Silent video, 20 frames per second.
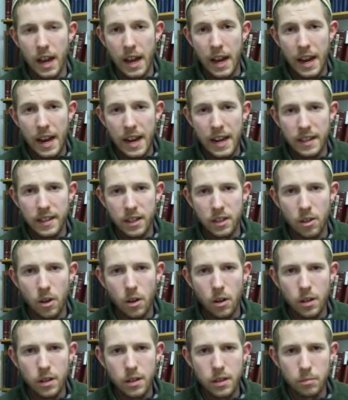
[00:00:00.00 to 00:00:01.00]
and that
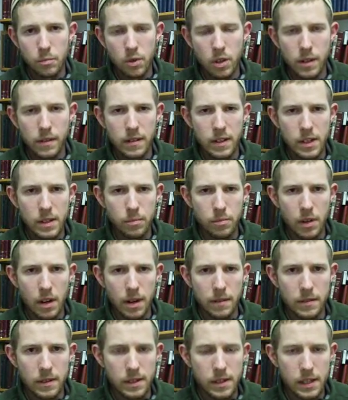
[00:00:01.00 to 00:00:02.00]
all of the previous
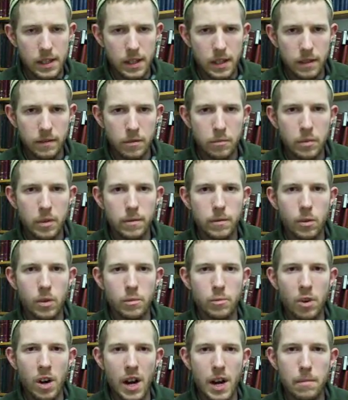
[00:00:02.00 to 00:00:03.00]
prophets, even before
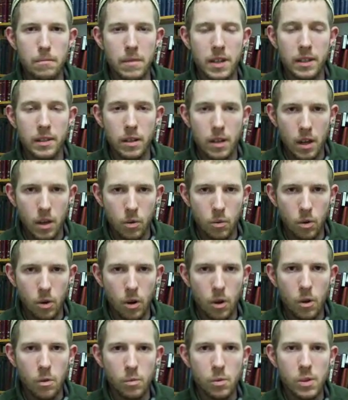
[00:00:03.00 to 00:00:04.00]
Muhammad, were
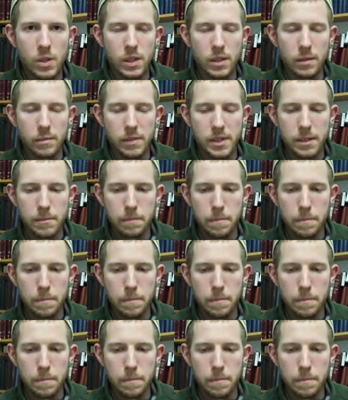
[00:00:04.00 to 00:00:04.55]
all Muslims.